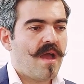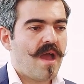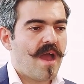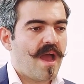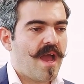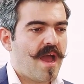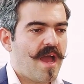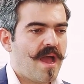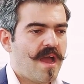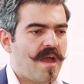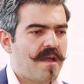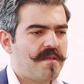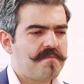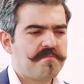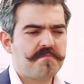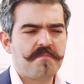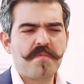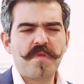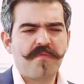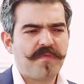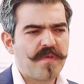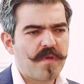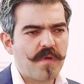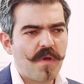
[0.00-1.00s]
and
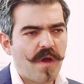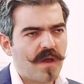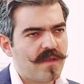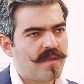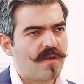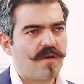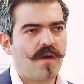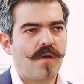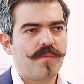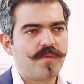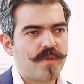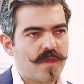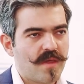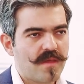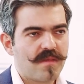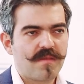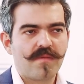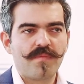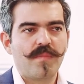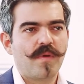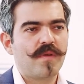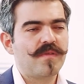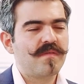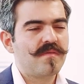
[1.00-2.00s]
a few other
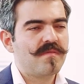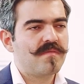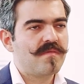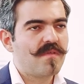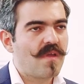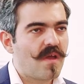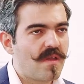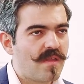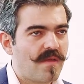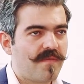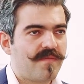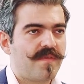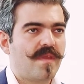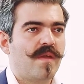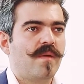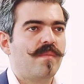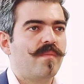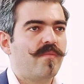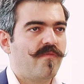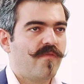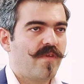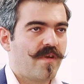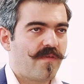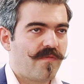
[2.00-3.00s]
options, but none of
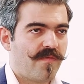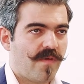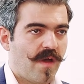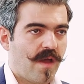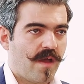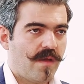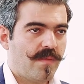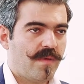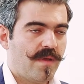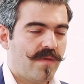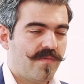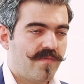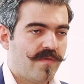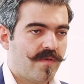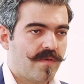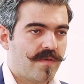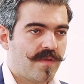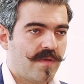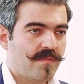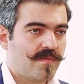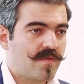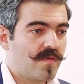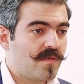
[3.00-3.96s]
them were viable for them.